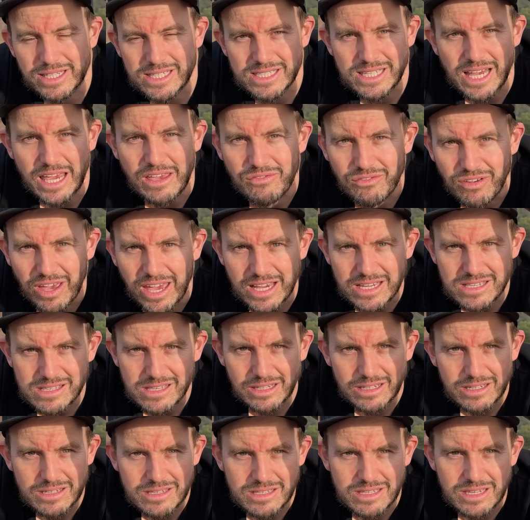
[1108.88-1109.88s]
safe
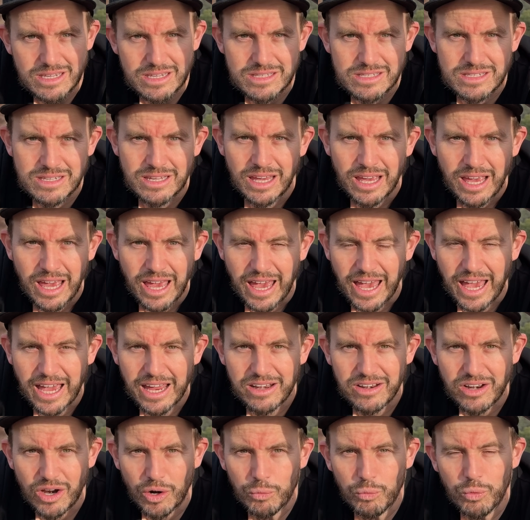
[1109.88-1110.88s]
exit assist
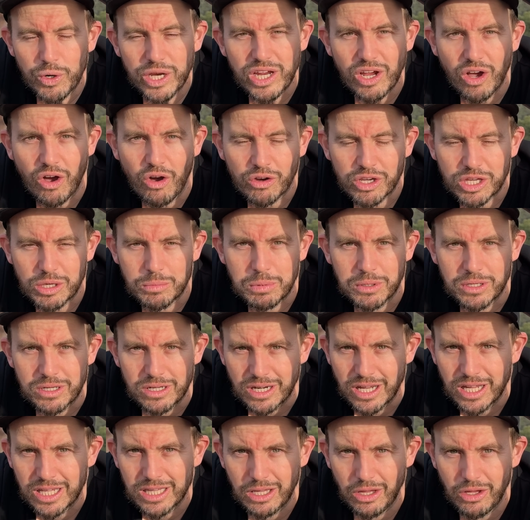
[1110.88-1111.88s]
and a rear occupant
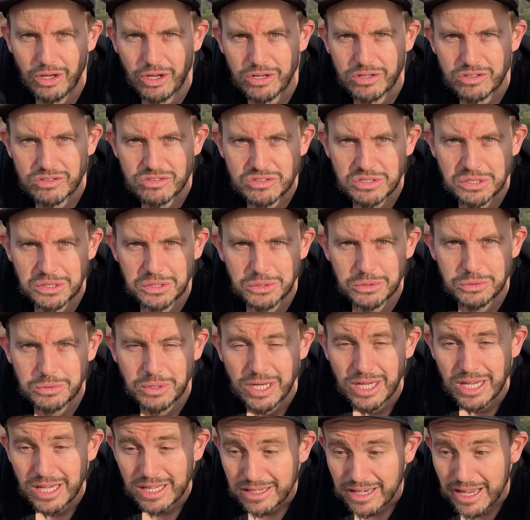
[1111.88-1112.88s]
alert too.
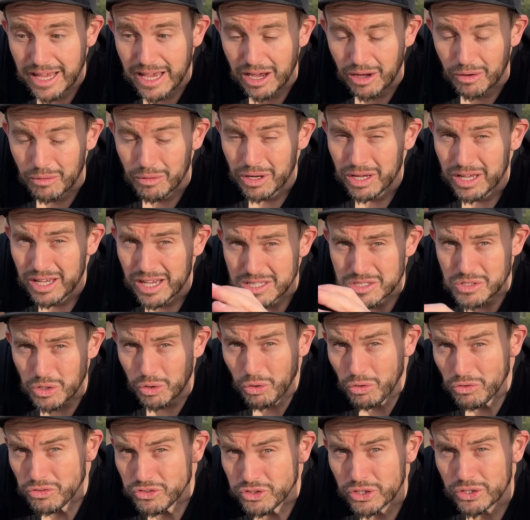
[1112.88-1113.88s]
Now, it's
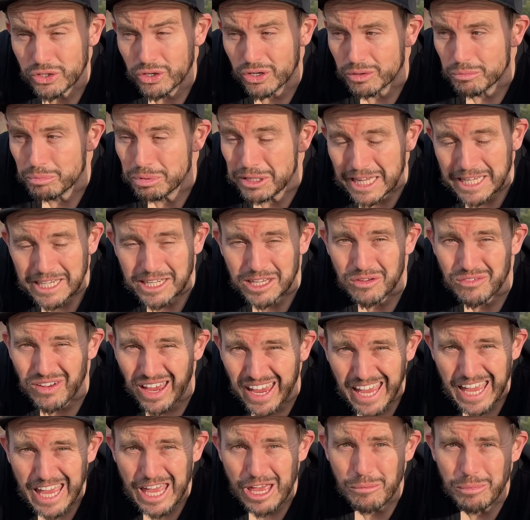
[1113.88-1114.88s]
also got plenty of
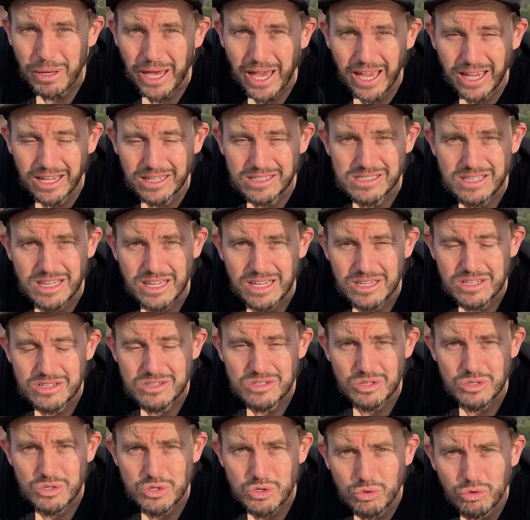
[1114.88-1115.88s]
airbags. There's
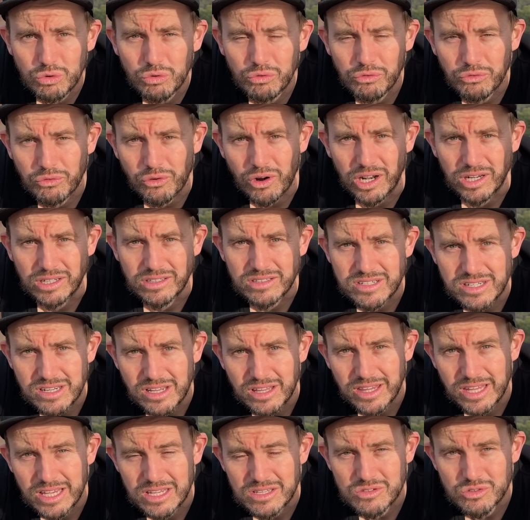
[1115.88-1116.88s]
dual front,
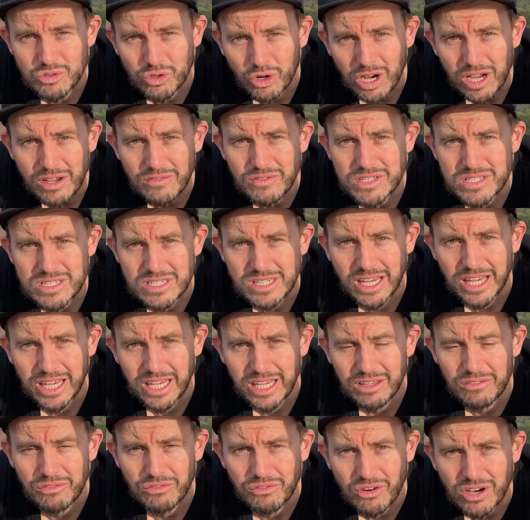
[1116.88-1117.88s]
there's driver's
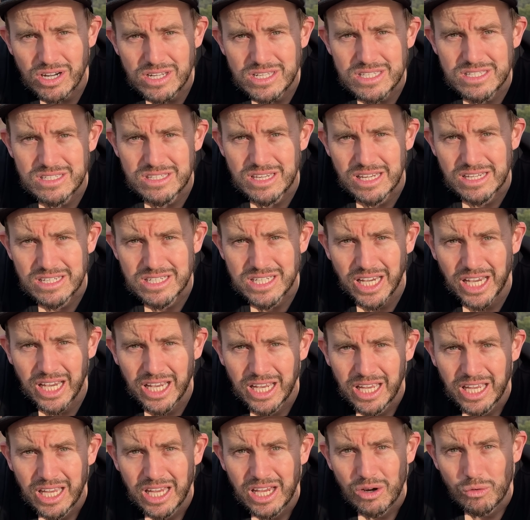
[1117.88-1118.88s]
knee, front center,
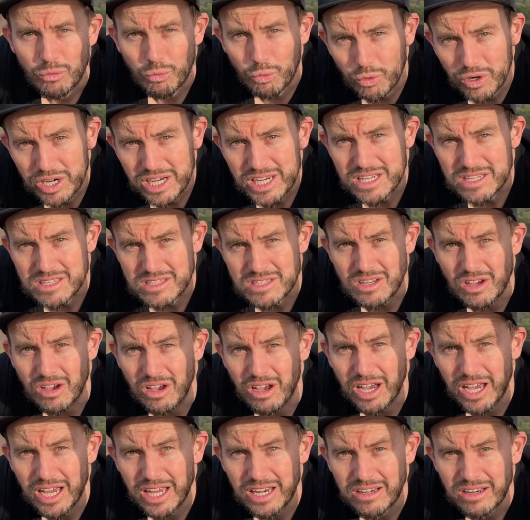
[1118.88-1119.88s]
rear
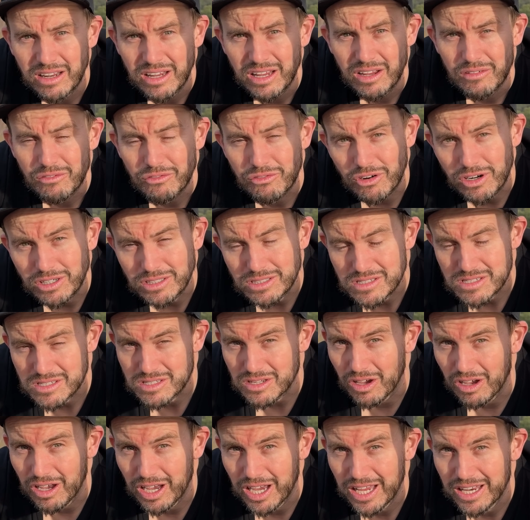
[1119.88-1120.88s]
side, front
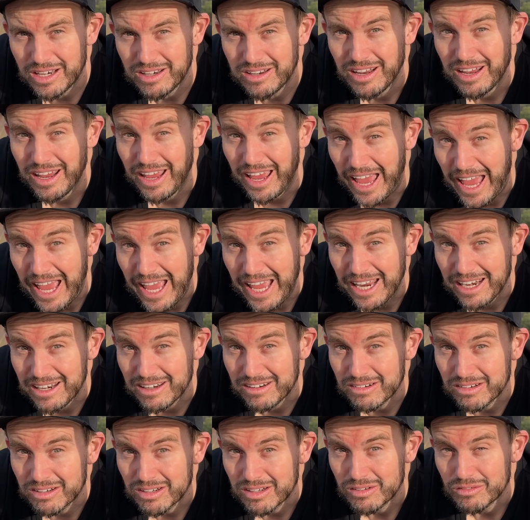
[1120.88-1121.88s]
side,
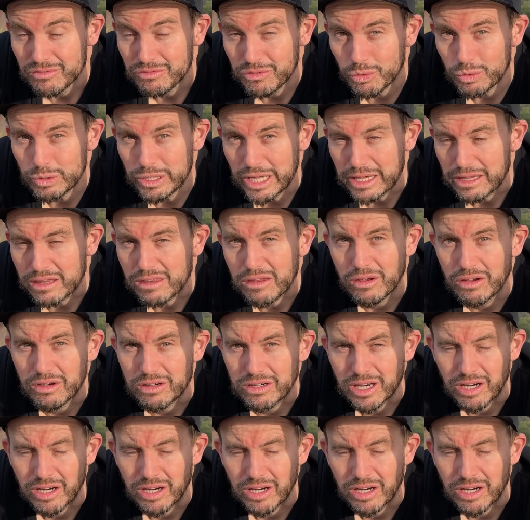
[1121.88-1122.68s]
and full-length curtain